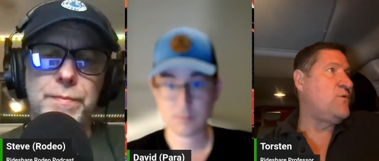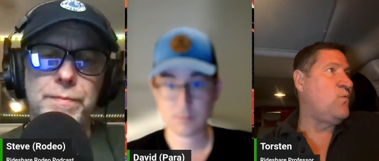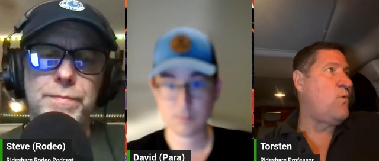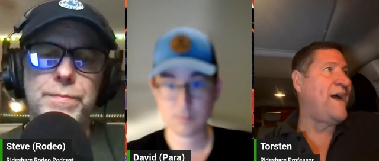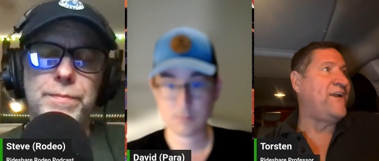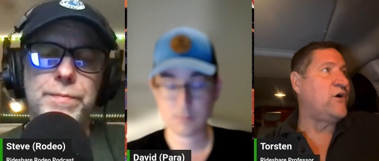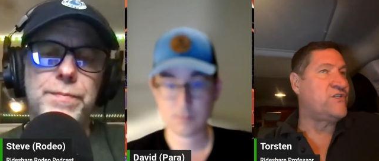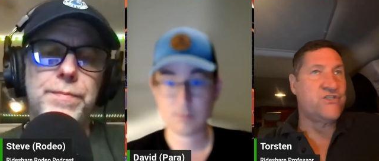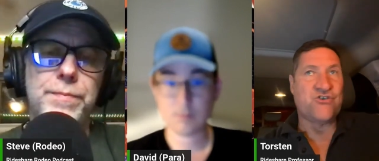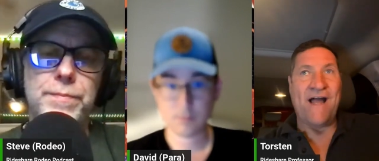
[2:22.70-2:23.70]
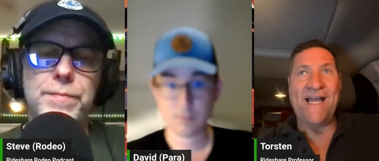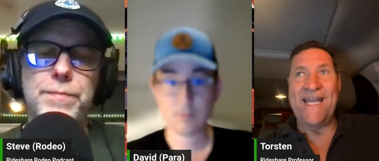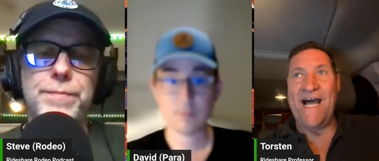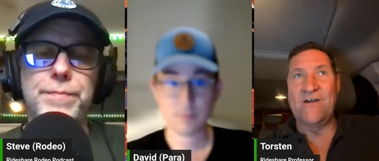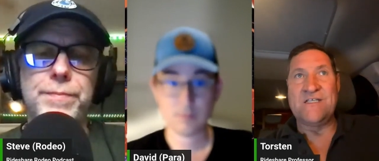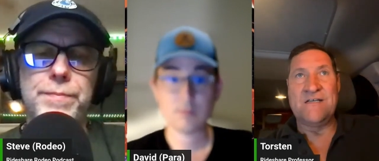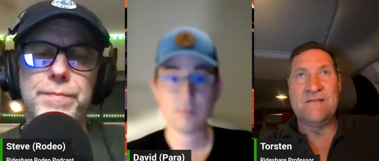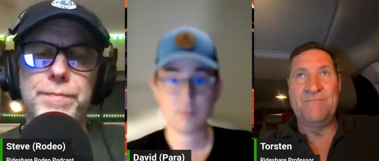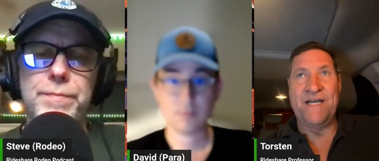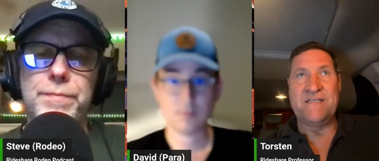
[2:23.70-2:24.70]
Speaker 1: why not try it out?
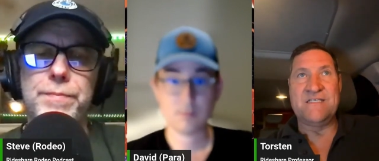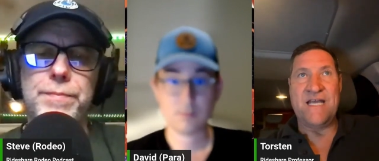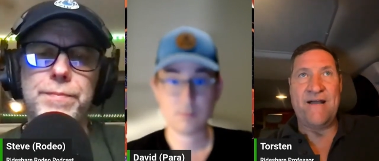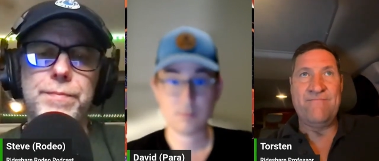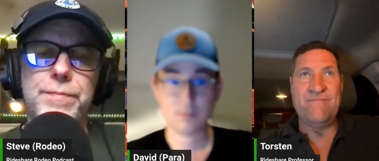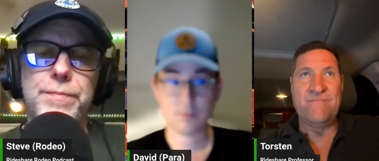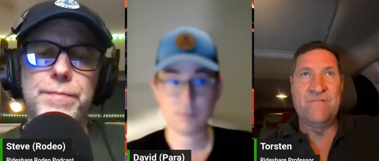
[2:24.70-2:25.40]
But um,